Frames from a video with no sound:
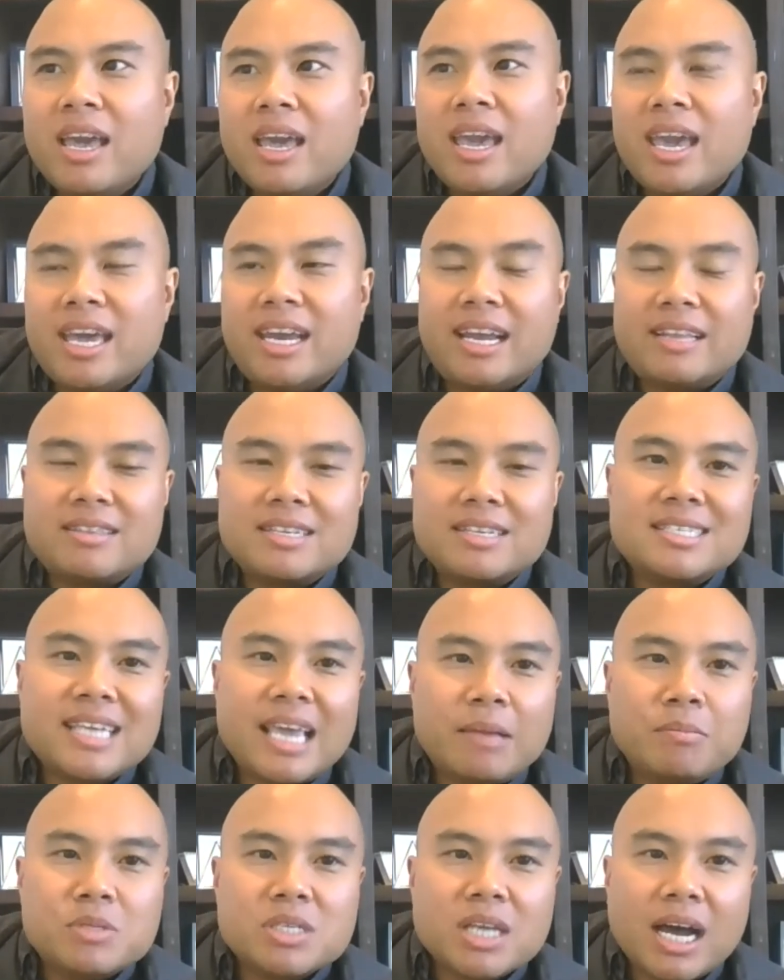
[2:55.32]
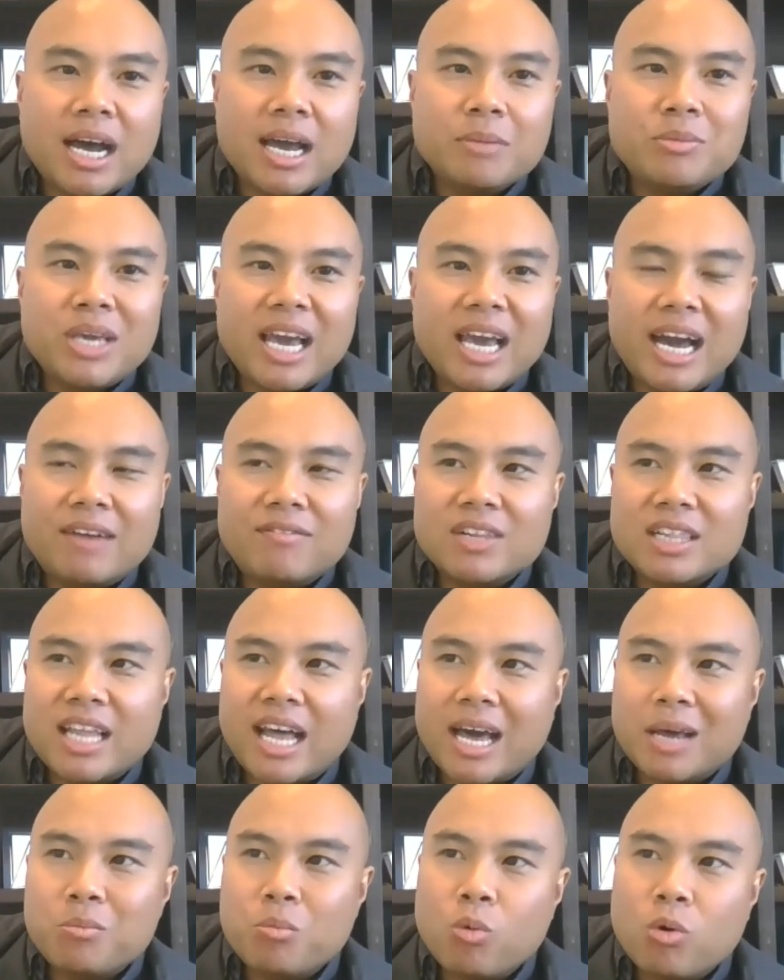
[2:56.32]
And at the same time, you have a
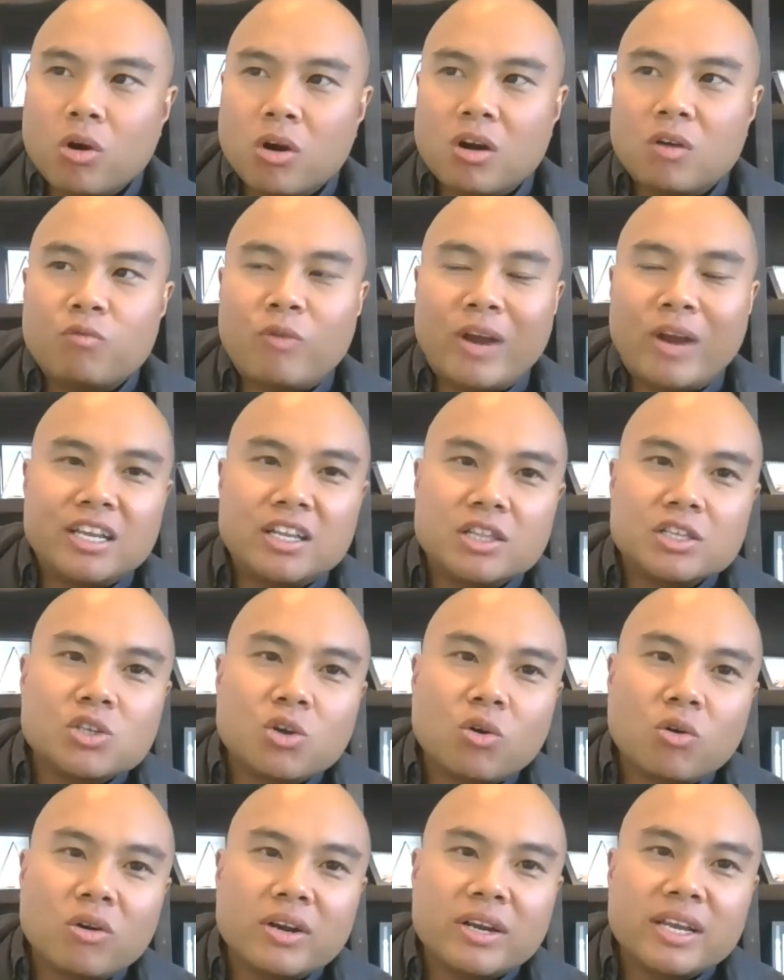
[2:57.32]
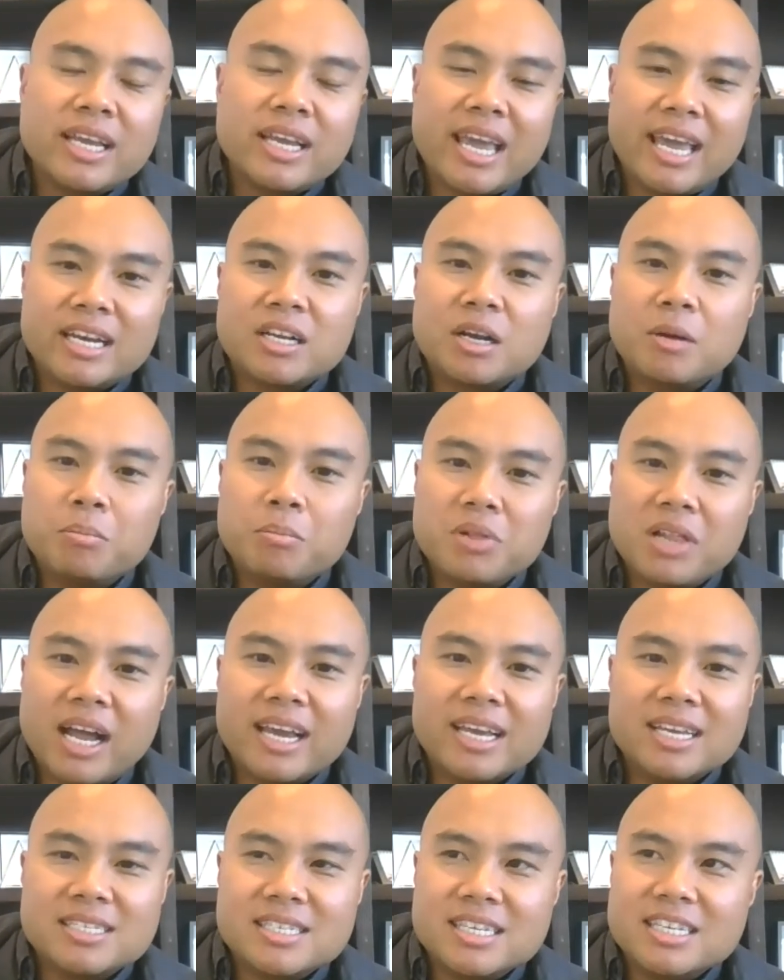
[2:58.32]
lot more regulatory and compliance